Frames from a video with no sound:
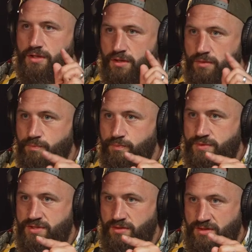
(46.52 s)
You
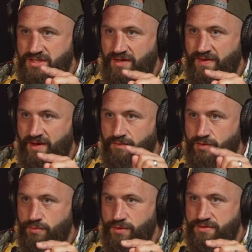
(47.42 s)
took stuff out of
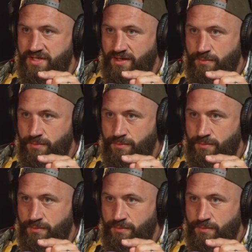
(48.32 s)
your museum.